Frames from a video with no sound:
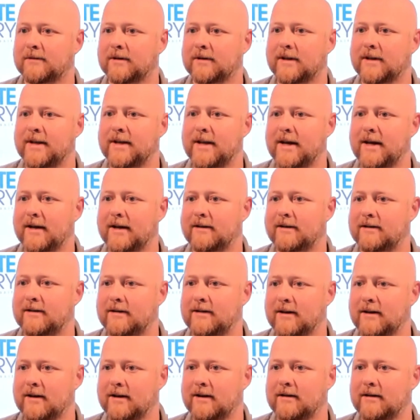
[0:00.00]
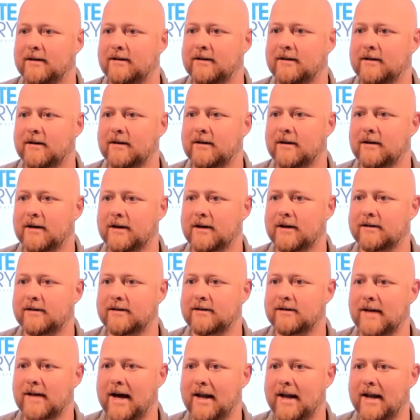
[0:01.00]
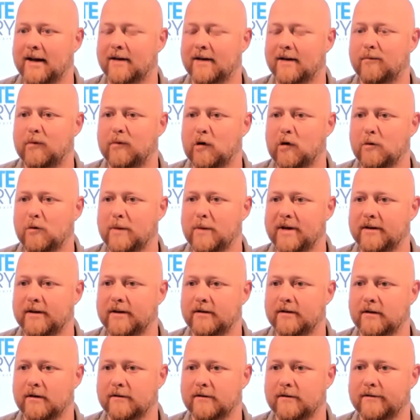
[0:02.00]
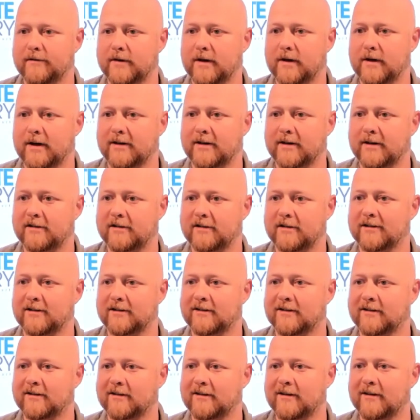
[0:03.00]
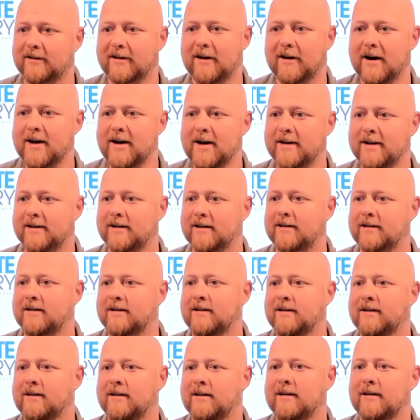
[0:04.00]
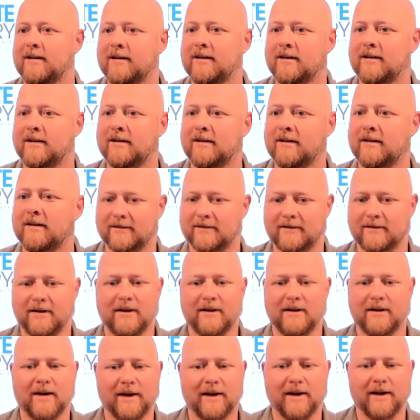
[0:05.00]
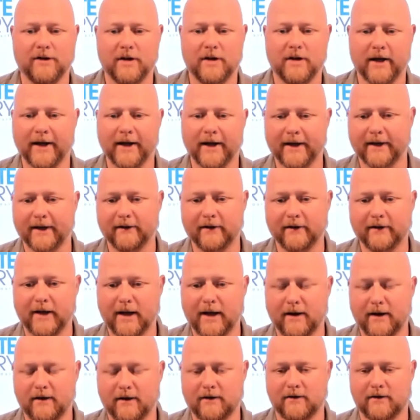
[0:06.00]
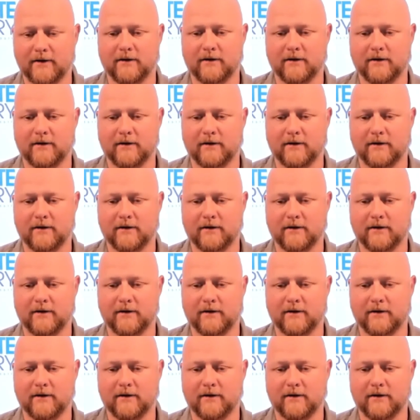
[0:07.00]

Lynette said CRS is adding a probate certification. Great. Have you taken it, Lynette?